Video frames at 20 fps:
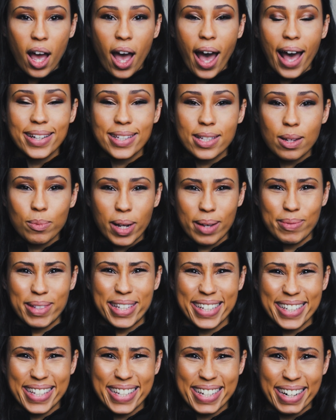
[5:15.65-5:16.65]
And sometimes
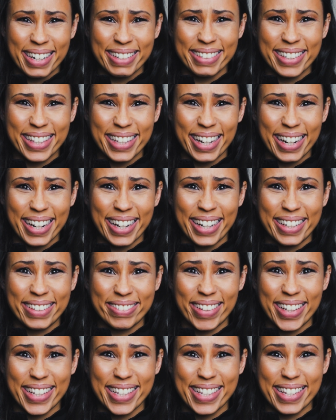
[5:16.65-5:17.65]
they'll start with that kind of
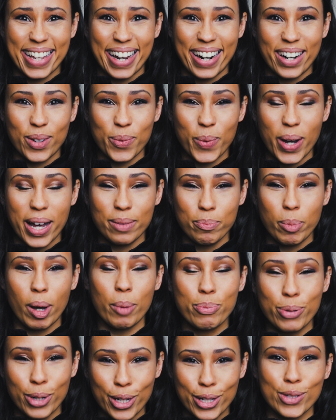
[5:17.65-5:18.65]
like scared one, but
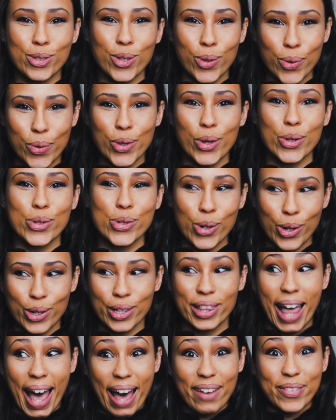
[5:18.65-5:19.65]
pretty soon they'll start
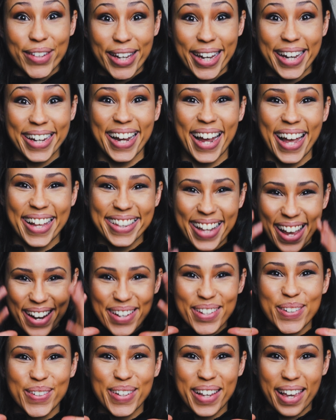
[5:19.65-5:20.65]
laughing, and then
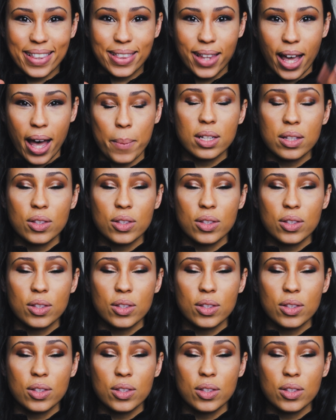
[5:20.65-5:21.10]
you'll get that.